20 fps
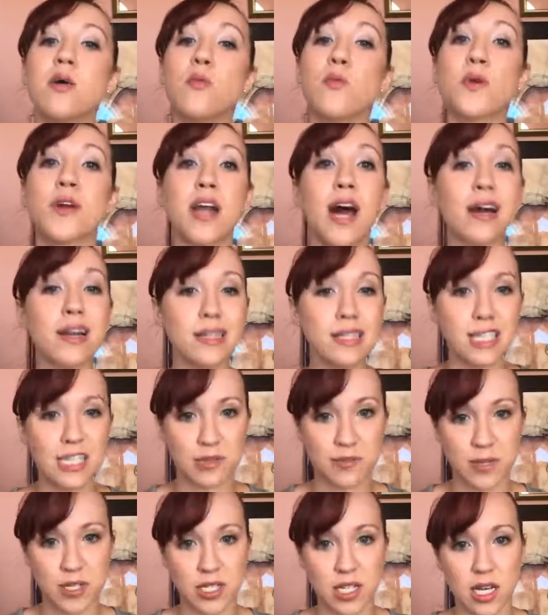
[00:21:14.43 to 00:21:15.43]
We're not a
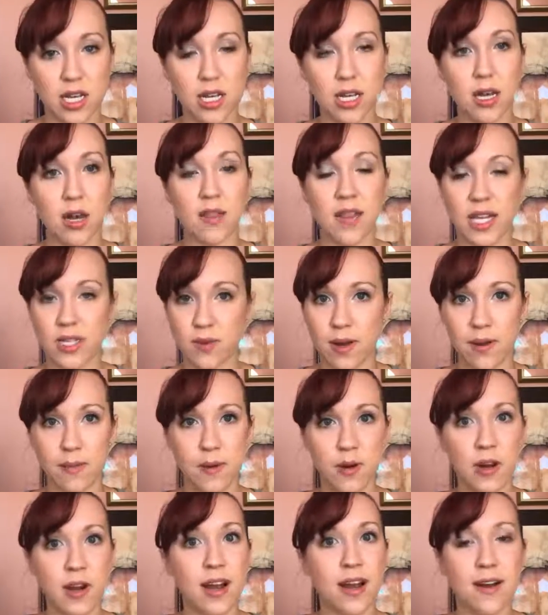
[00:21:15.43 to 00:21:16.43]
salesperson. That's why
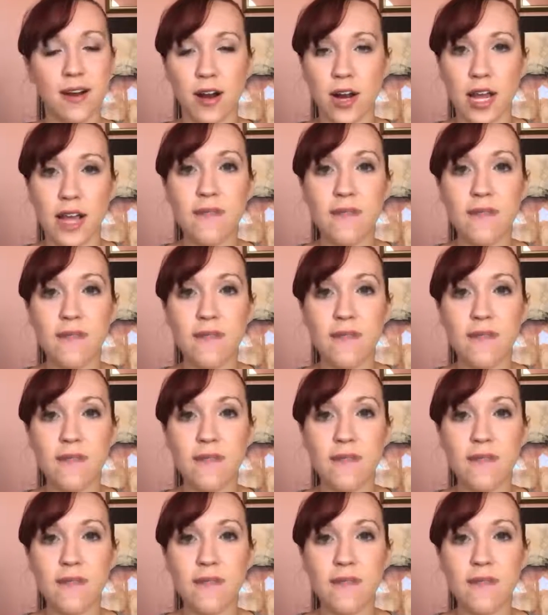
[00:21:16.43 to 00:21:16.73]
we're